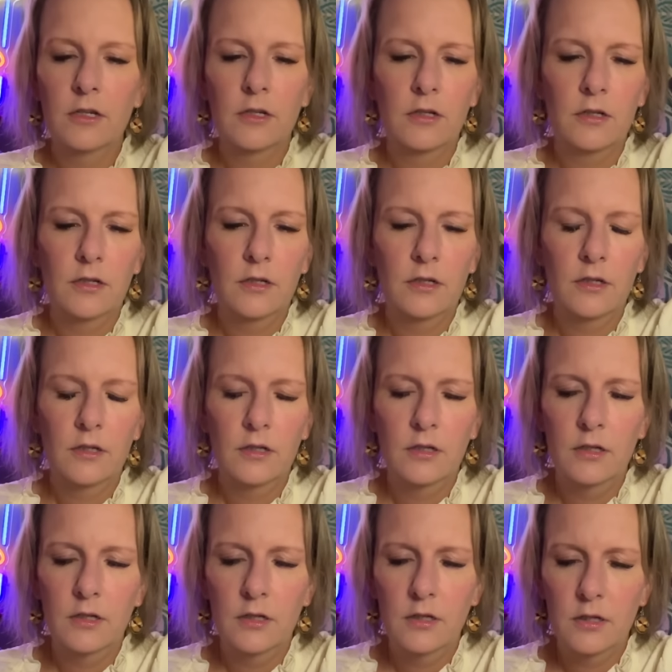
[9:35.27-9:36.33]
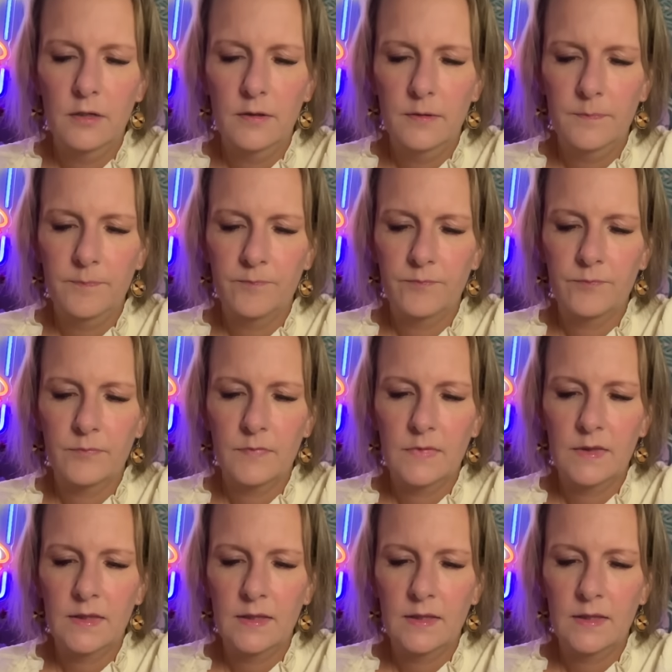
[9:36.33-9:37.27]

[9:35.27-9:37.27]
(silence)